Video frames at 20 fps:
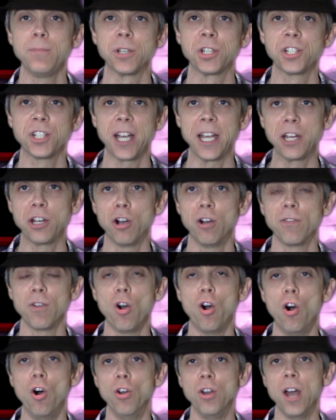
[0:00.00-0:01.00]
must take off
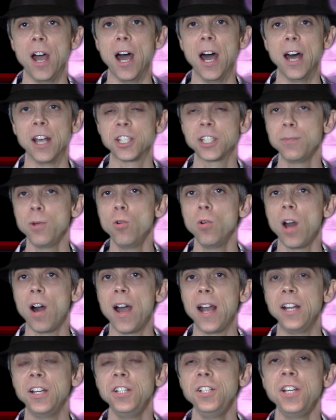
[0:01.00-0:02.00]
on a small
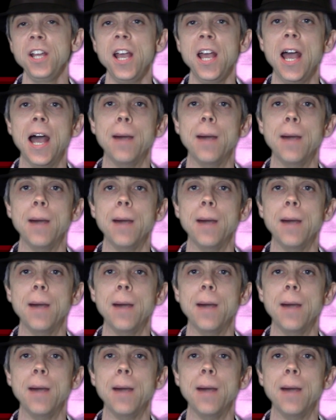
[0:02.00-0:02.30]
island,